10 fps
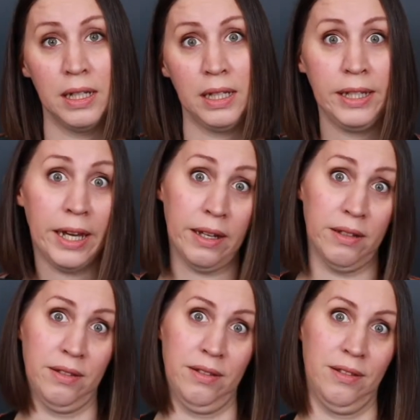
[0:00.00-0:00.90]
yeah,
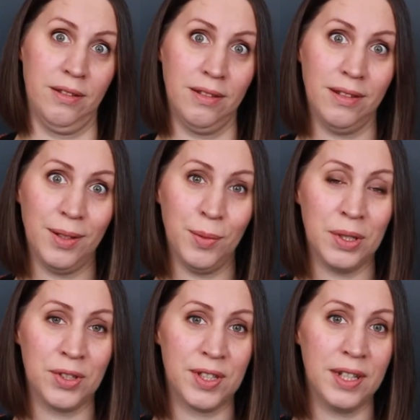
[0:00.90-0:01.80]

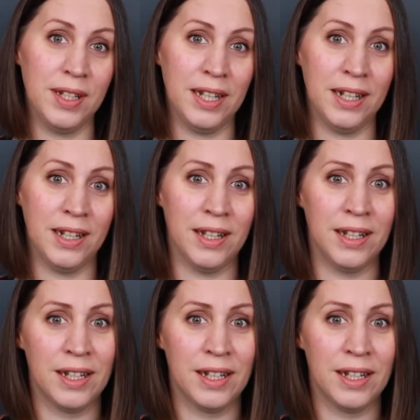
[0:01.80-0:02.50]
we're still in